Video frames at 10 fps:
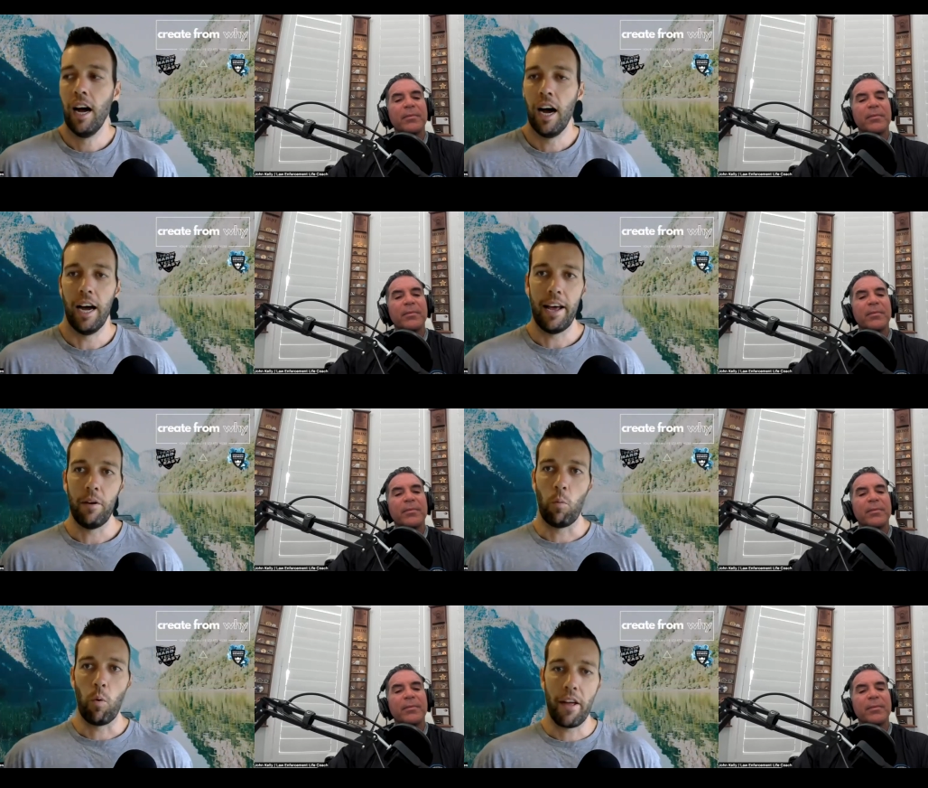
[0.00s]
Speaker 1: uh,
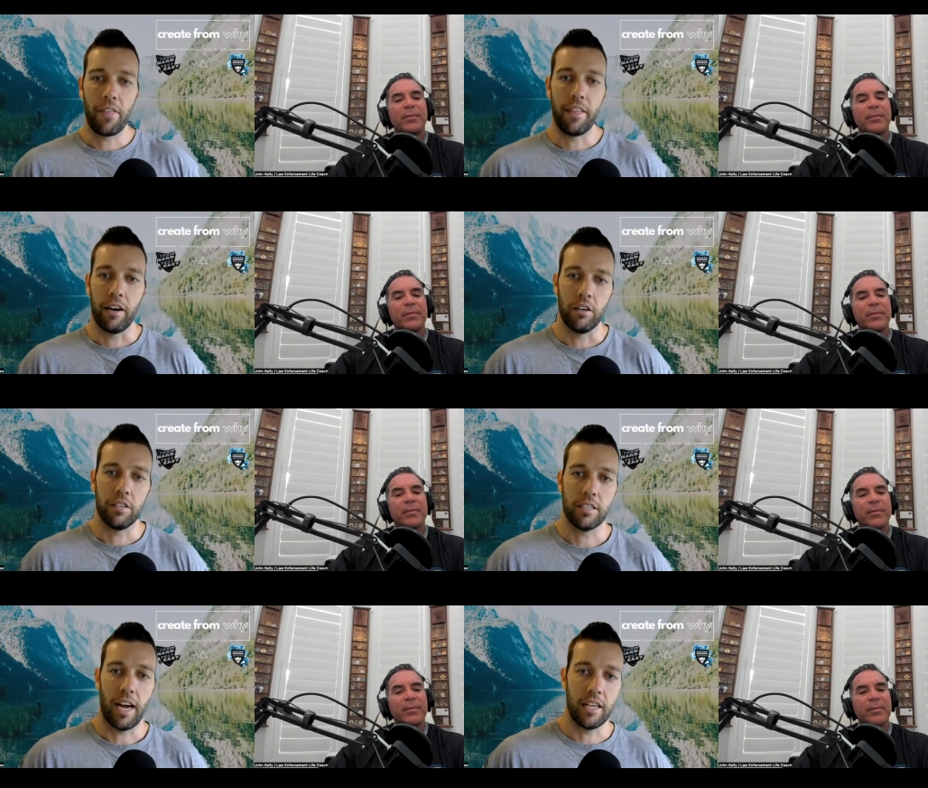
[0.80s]
and read their
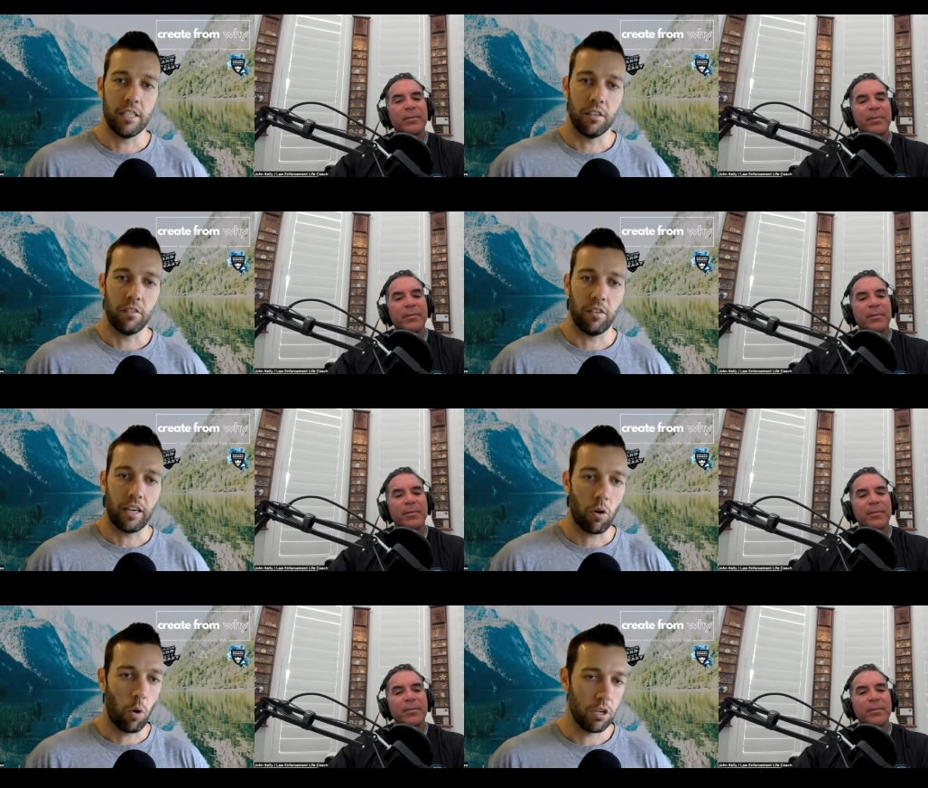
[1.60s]
signs of like
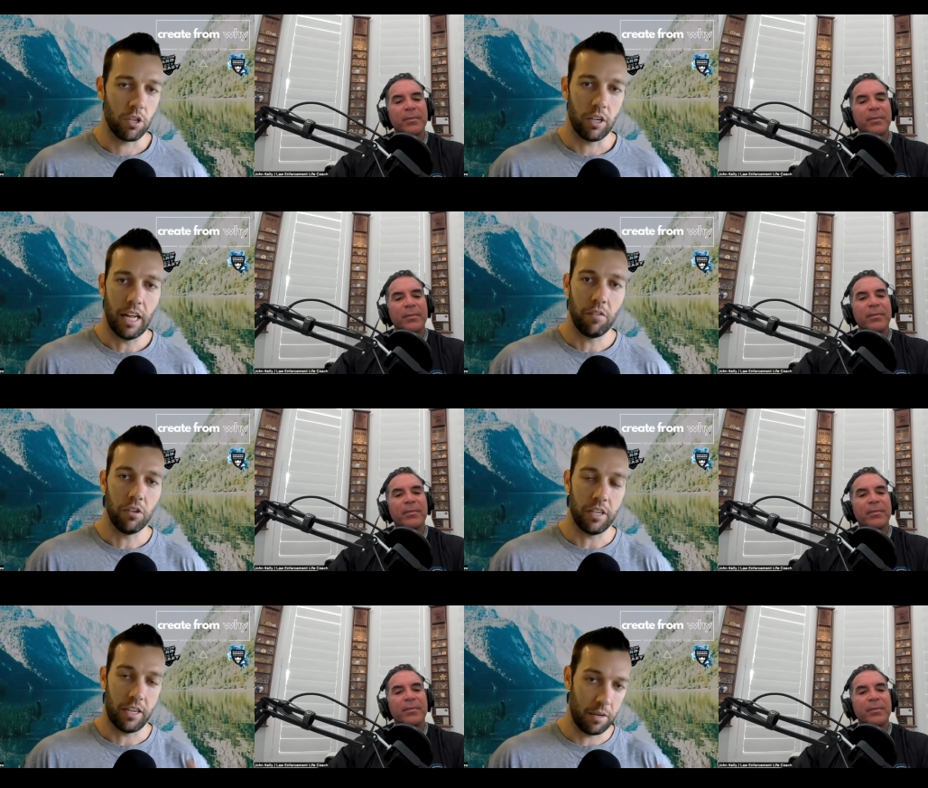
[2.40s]
cortisol
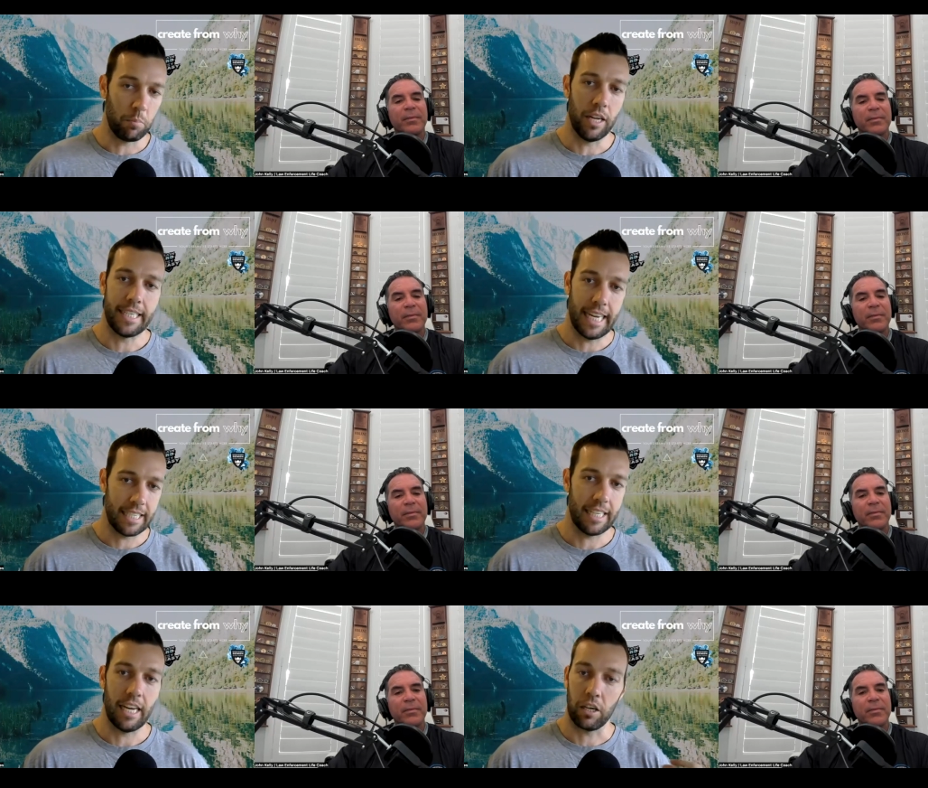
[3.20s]
levels and did blood tests
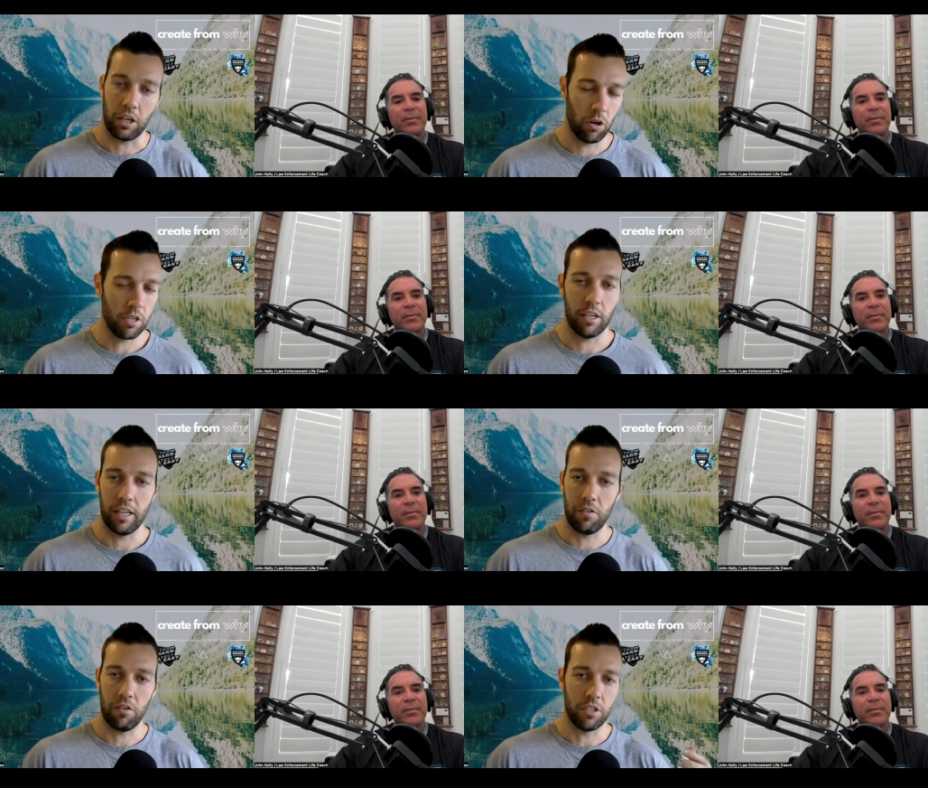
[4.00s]
and that cortisol
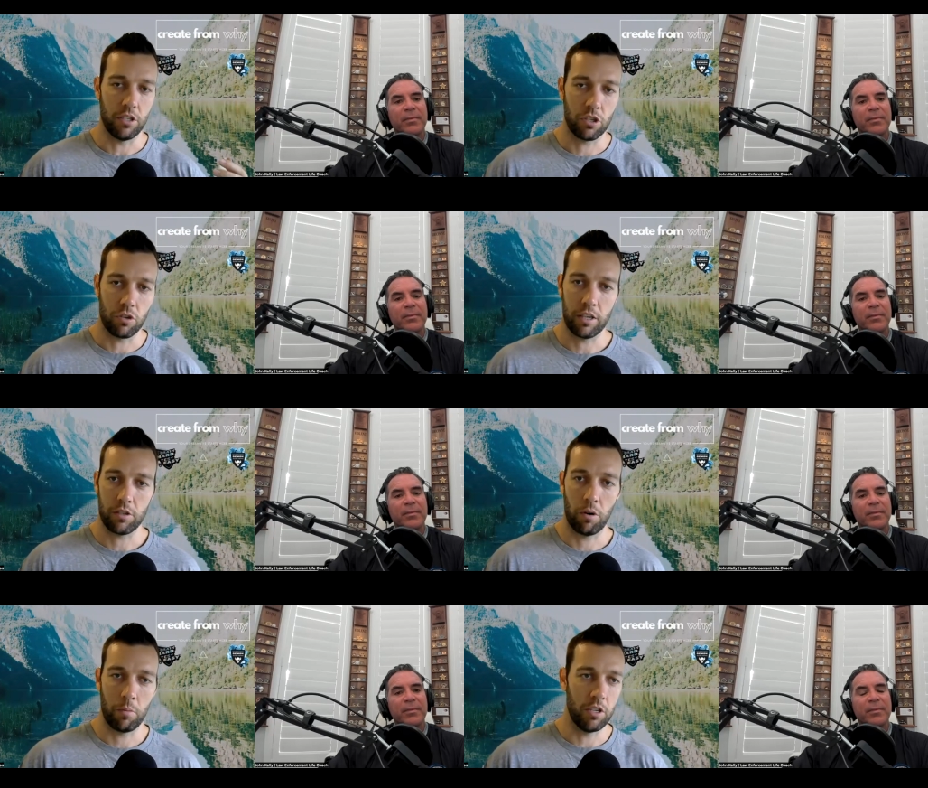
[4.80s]
levels and stress
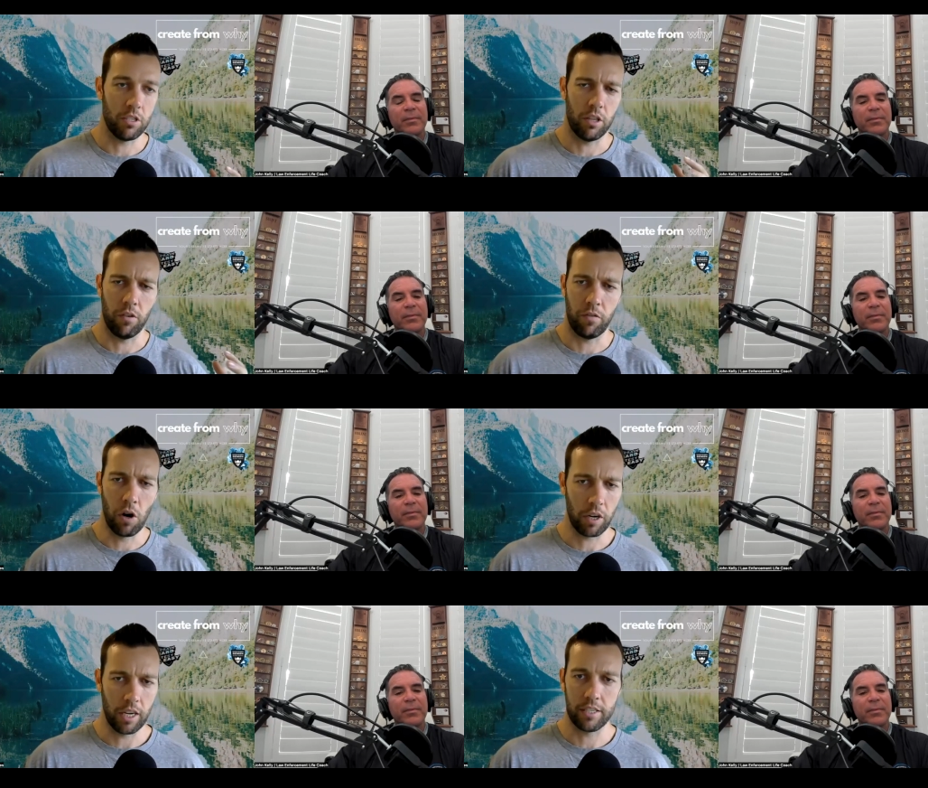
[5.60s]
hormones and the
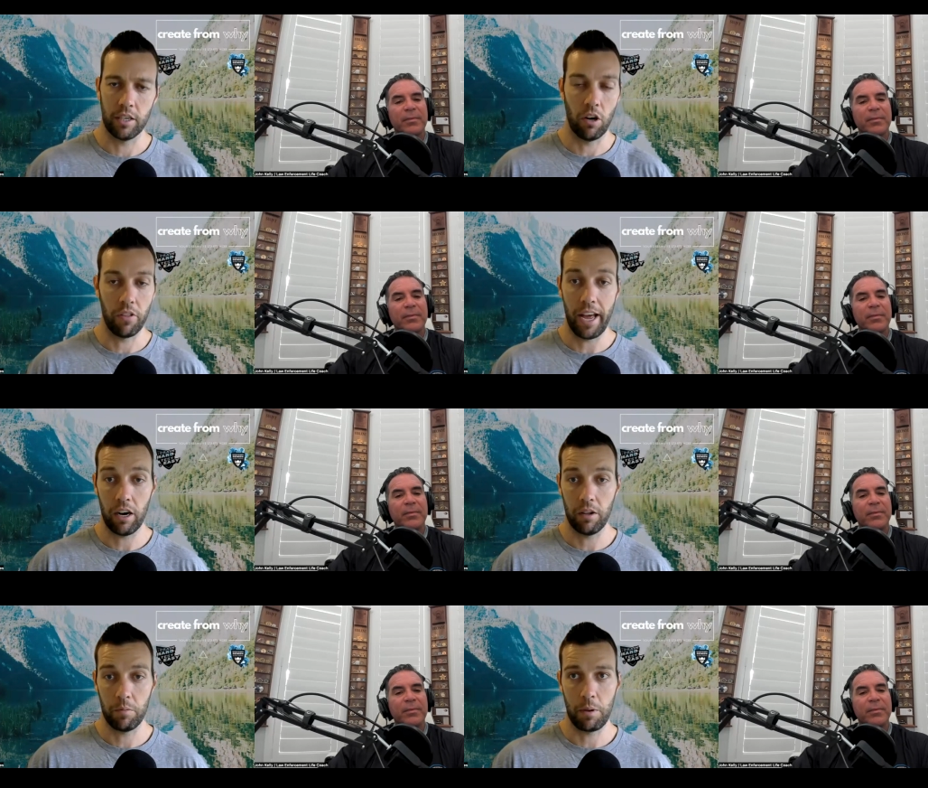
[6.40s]
focus and all that
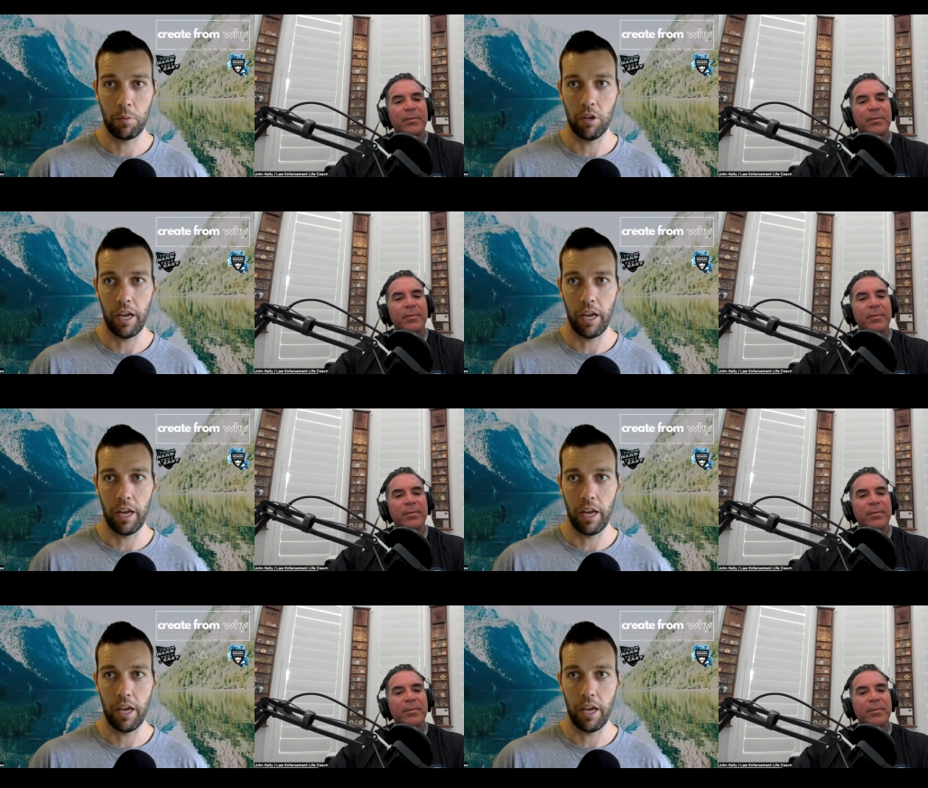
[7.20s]
on people.